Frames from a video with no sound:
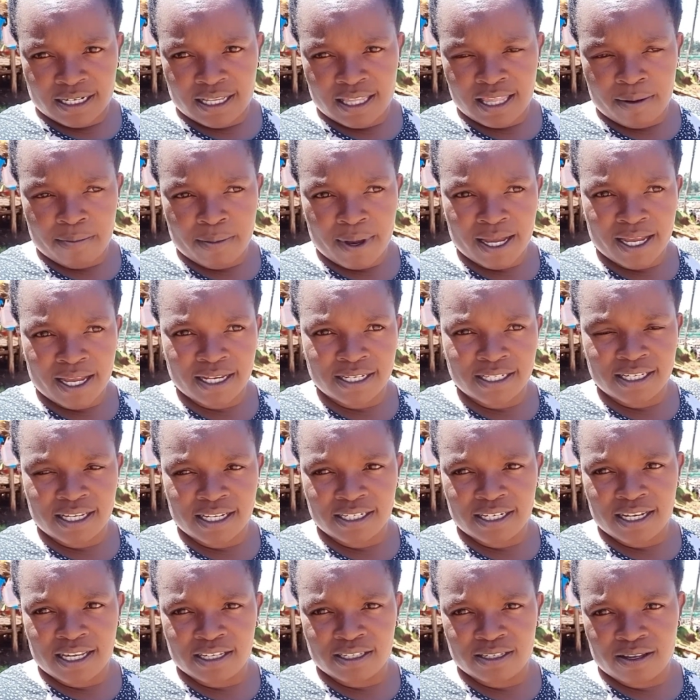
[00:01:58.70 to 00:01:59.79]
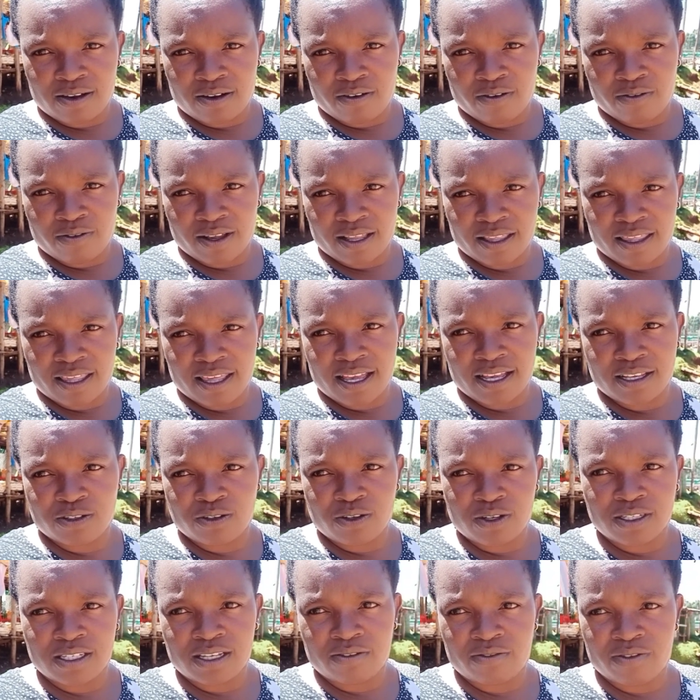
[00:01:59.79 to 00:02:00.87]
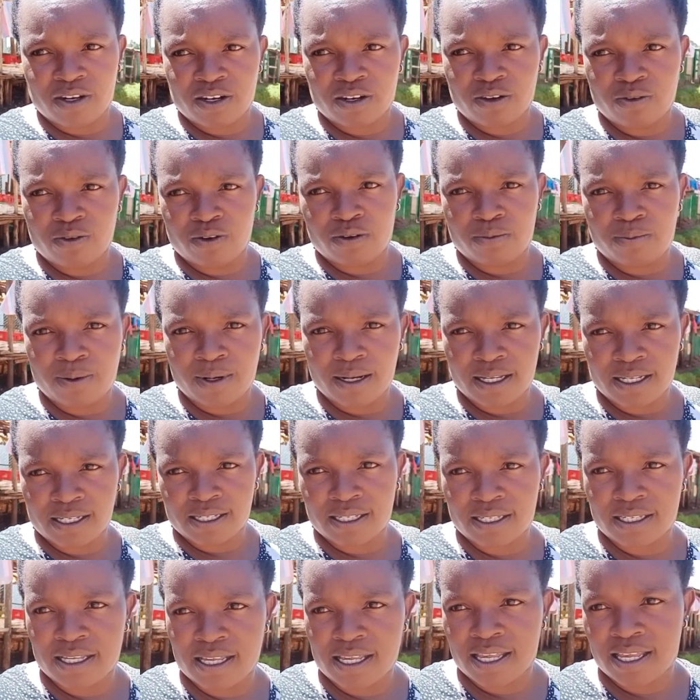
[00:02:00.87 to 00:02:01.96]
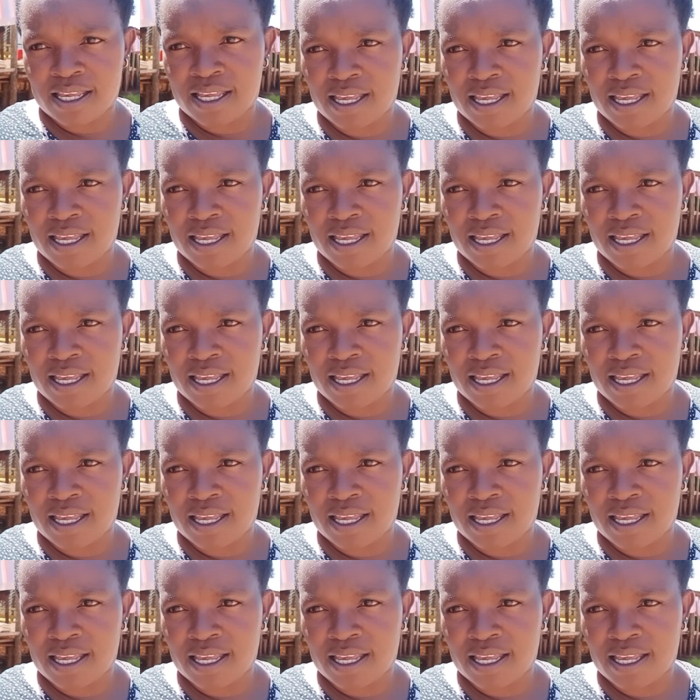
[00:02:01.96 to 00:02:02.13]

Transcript: The market center is over there, so it's a very good place.